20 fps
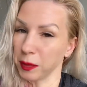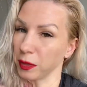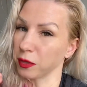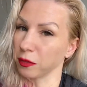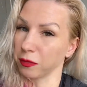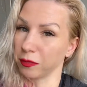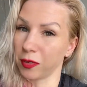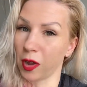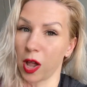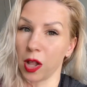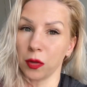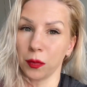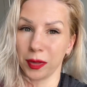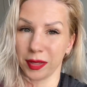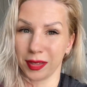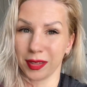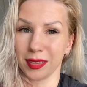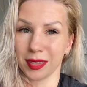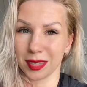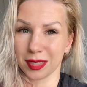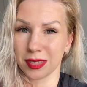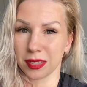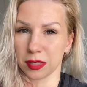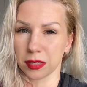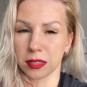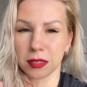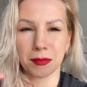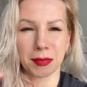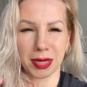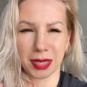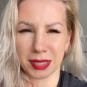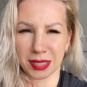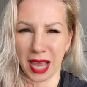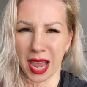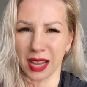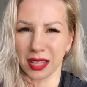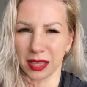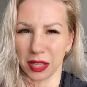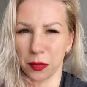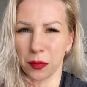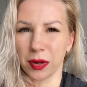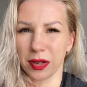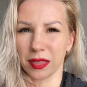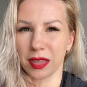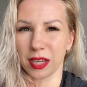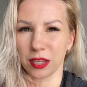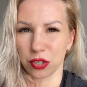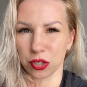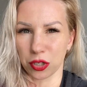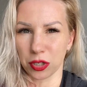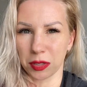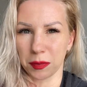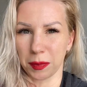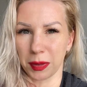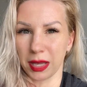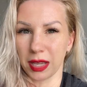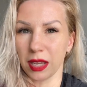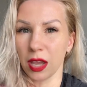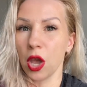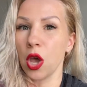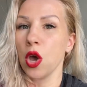to fall within the system exactly where they should be,